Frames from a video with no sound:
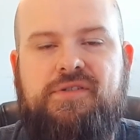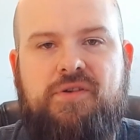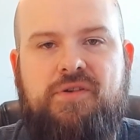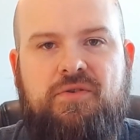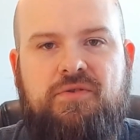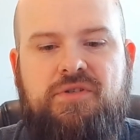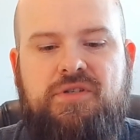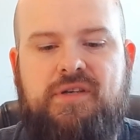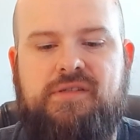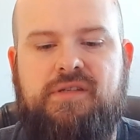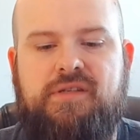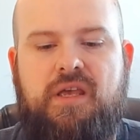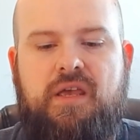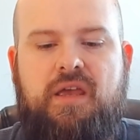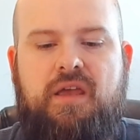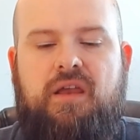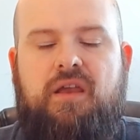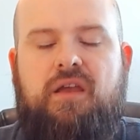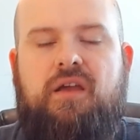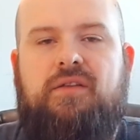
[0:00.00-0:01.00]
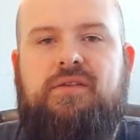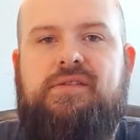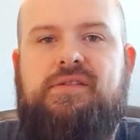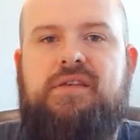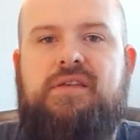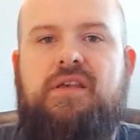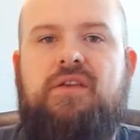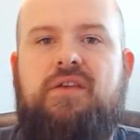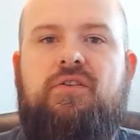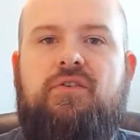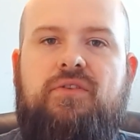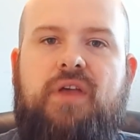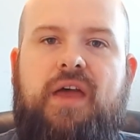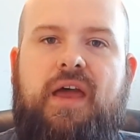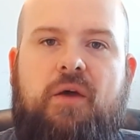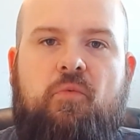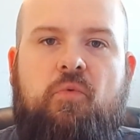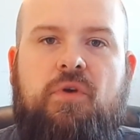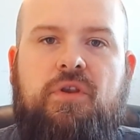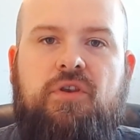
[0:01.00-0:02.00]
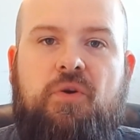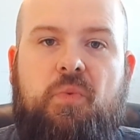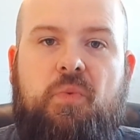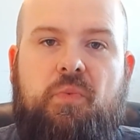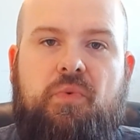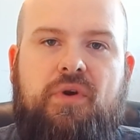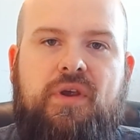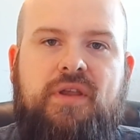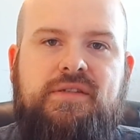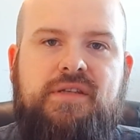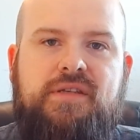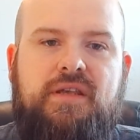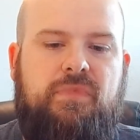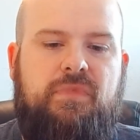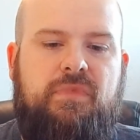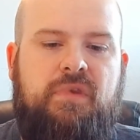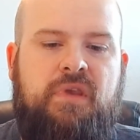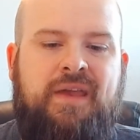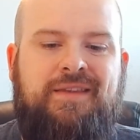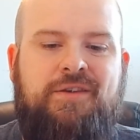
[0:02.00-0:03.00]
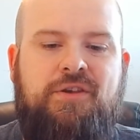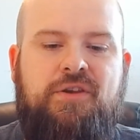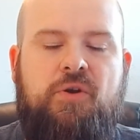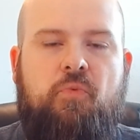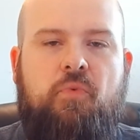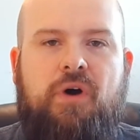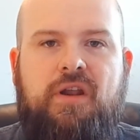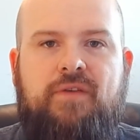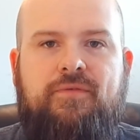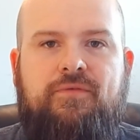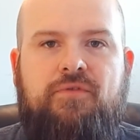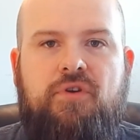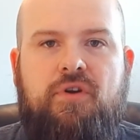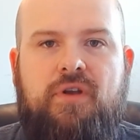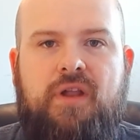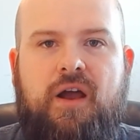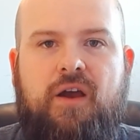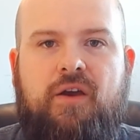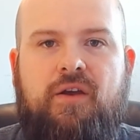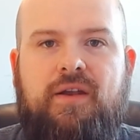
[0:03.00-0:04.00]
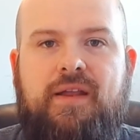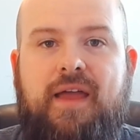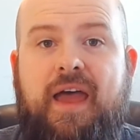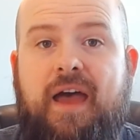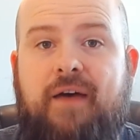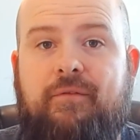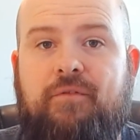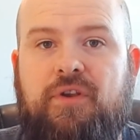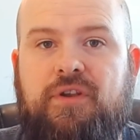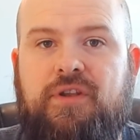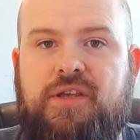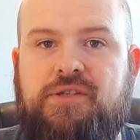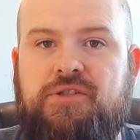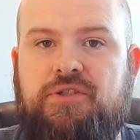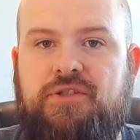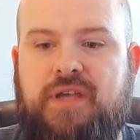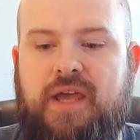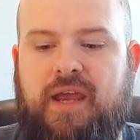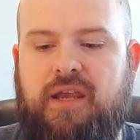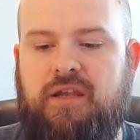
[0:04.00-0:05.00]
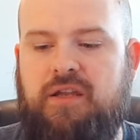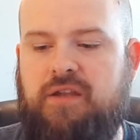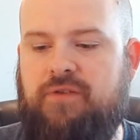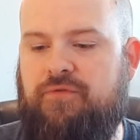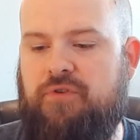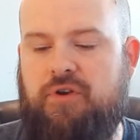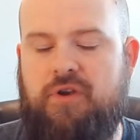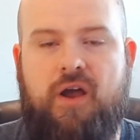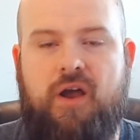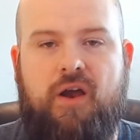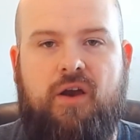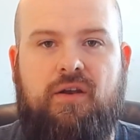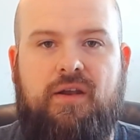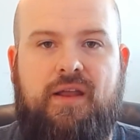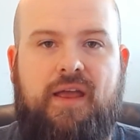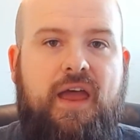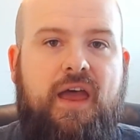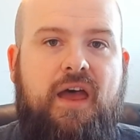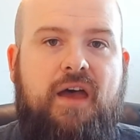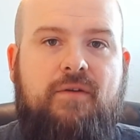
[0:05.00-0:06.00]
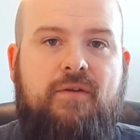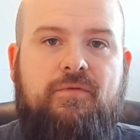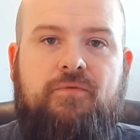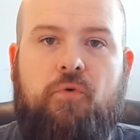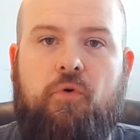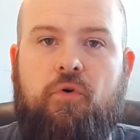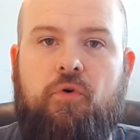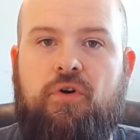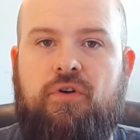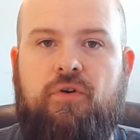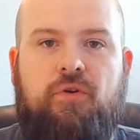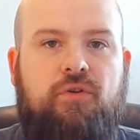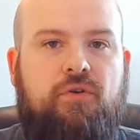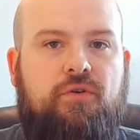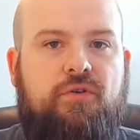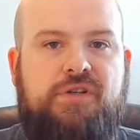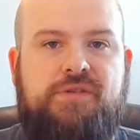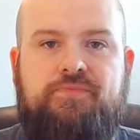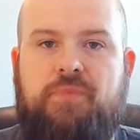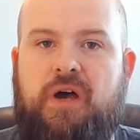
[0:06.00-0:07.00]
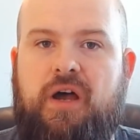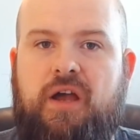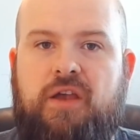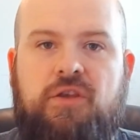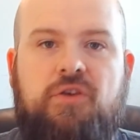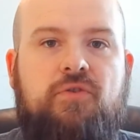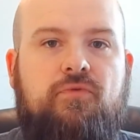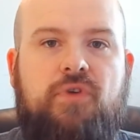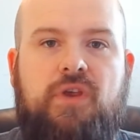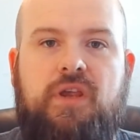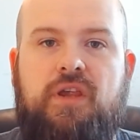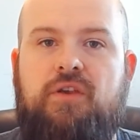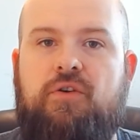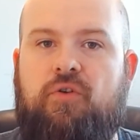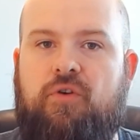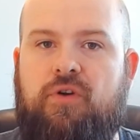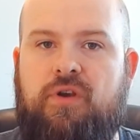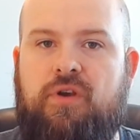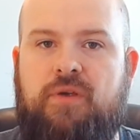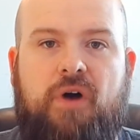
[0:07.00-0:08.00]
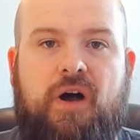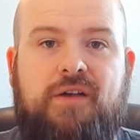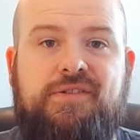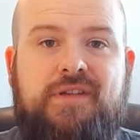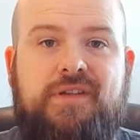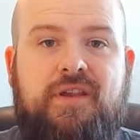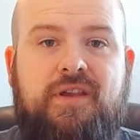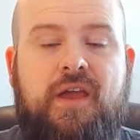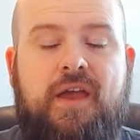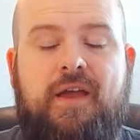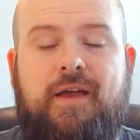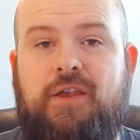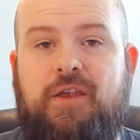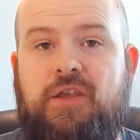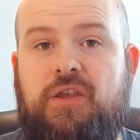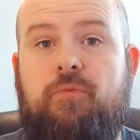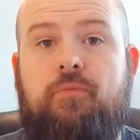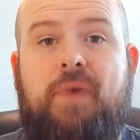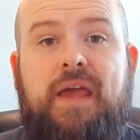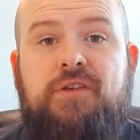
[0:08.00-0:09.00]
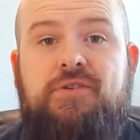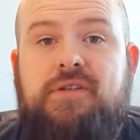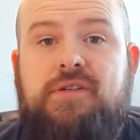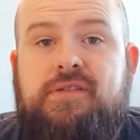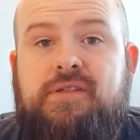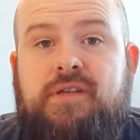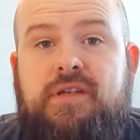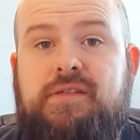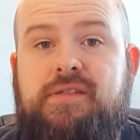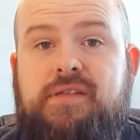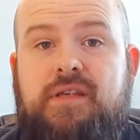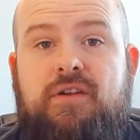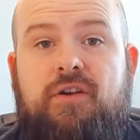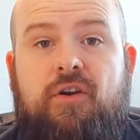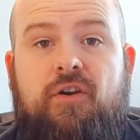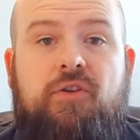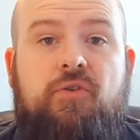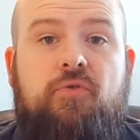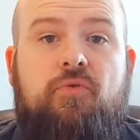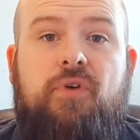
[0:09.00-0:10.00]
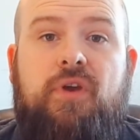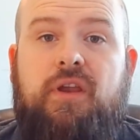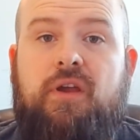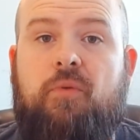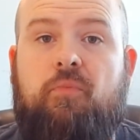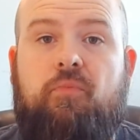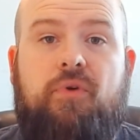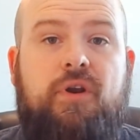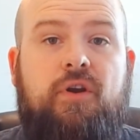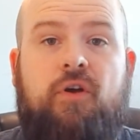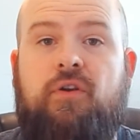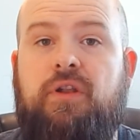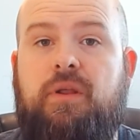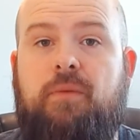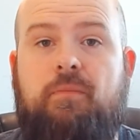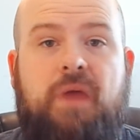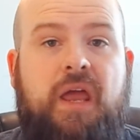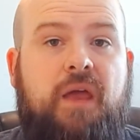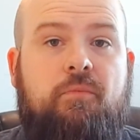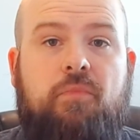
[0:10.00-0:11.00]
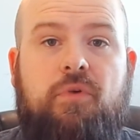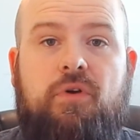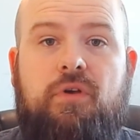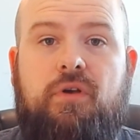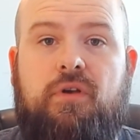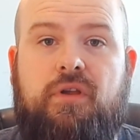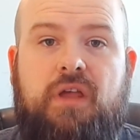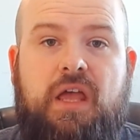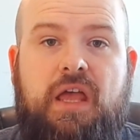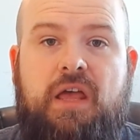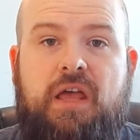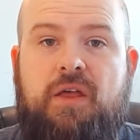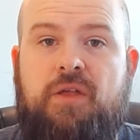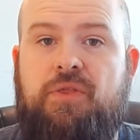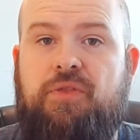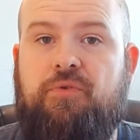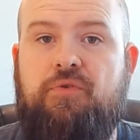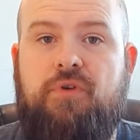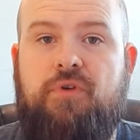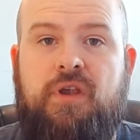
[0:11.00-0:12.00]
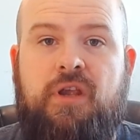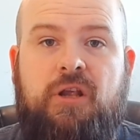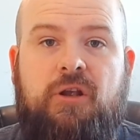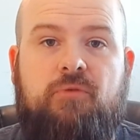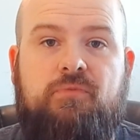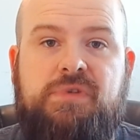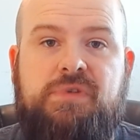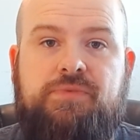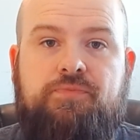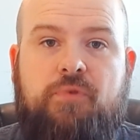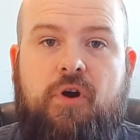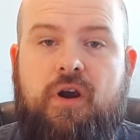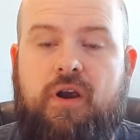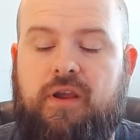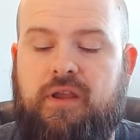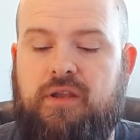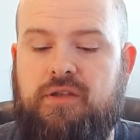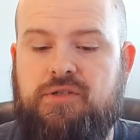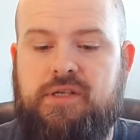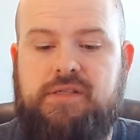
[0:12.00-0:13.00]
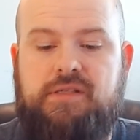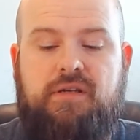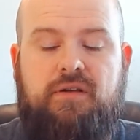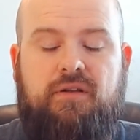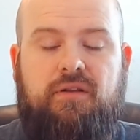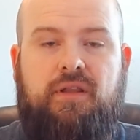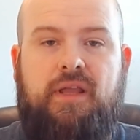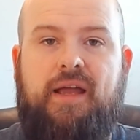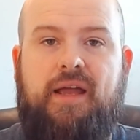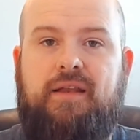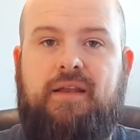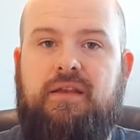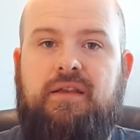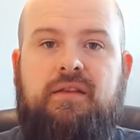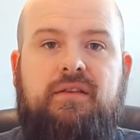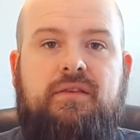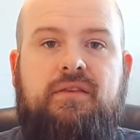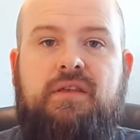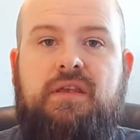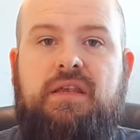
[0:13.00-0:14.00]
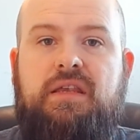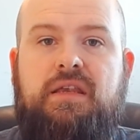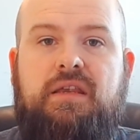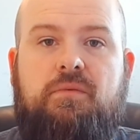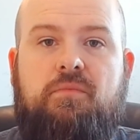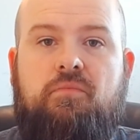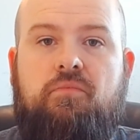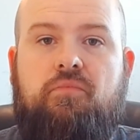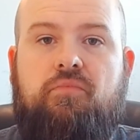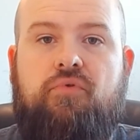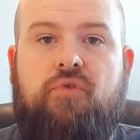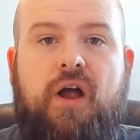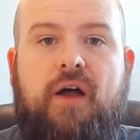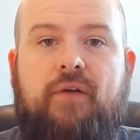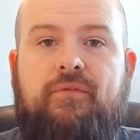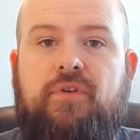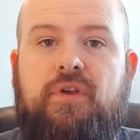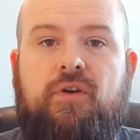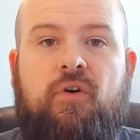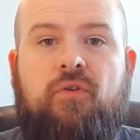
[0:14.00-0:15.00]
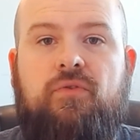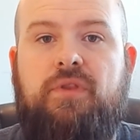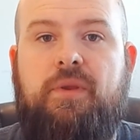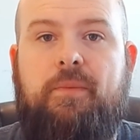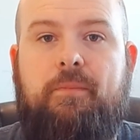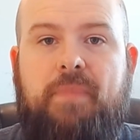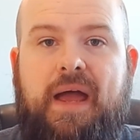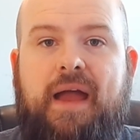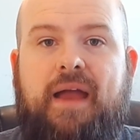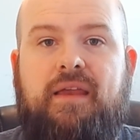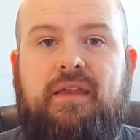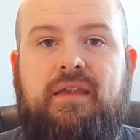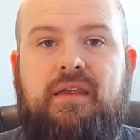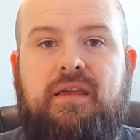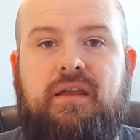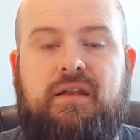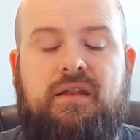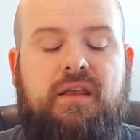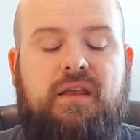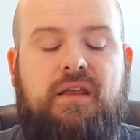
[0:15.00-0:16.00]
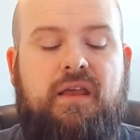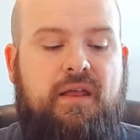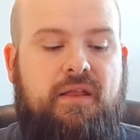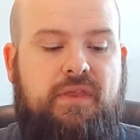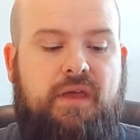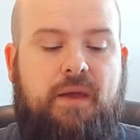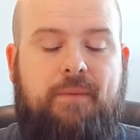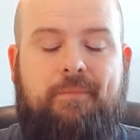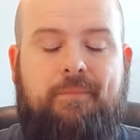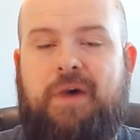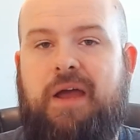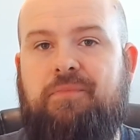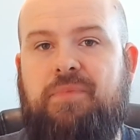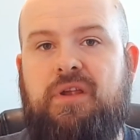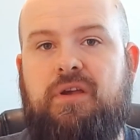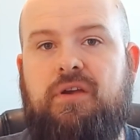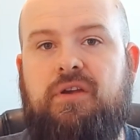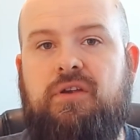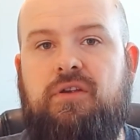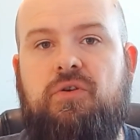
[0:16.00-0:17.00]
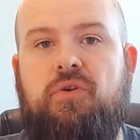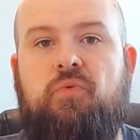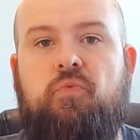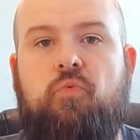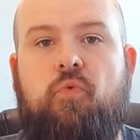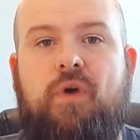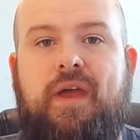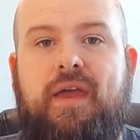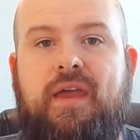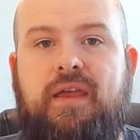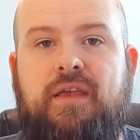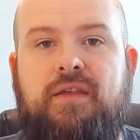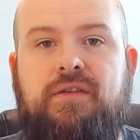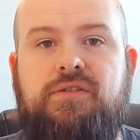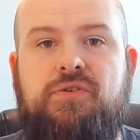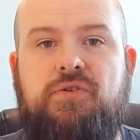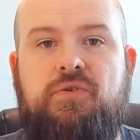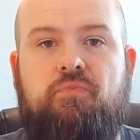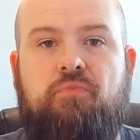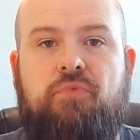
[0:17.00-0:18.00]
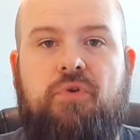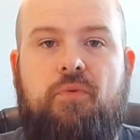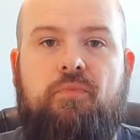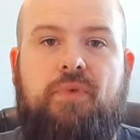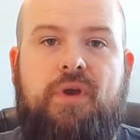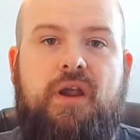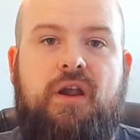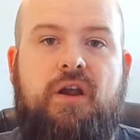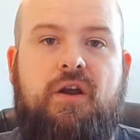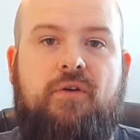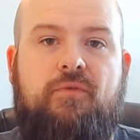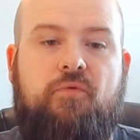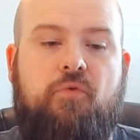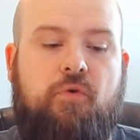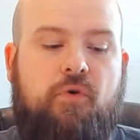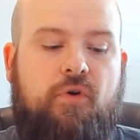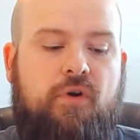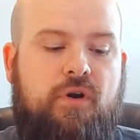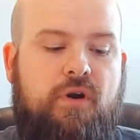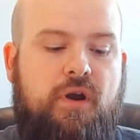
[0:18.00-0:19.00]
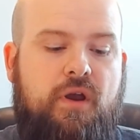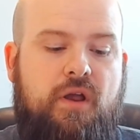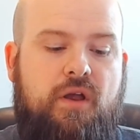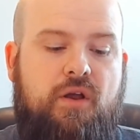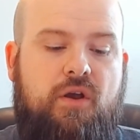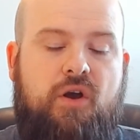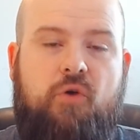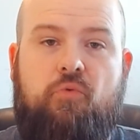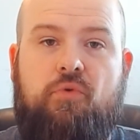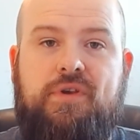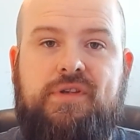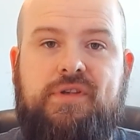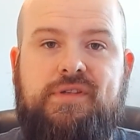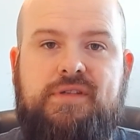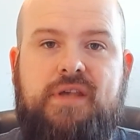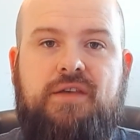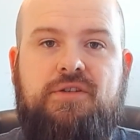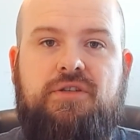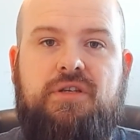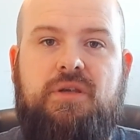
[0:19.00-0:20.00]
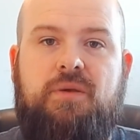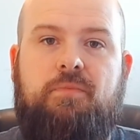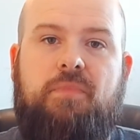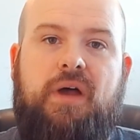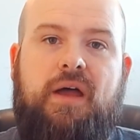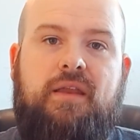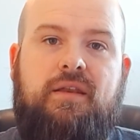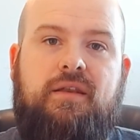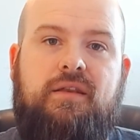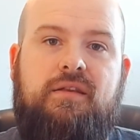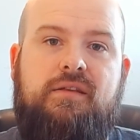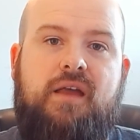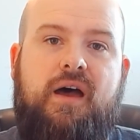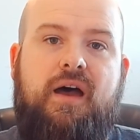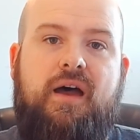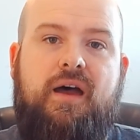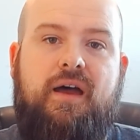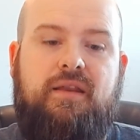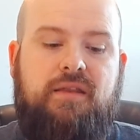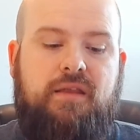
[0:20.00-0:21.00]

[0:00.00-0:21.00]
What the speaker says: just consider that when you're printing. And you know what, if you're not going to have a dust jacket, if you're not going to have foil or spot UV or embossing, you may just consider doing a print-on-demand book through Ingram Spark and just collecting the profit on the back end. That might be a good way to prepare for a recession by not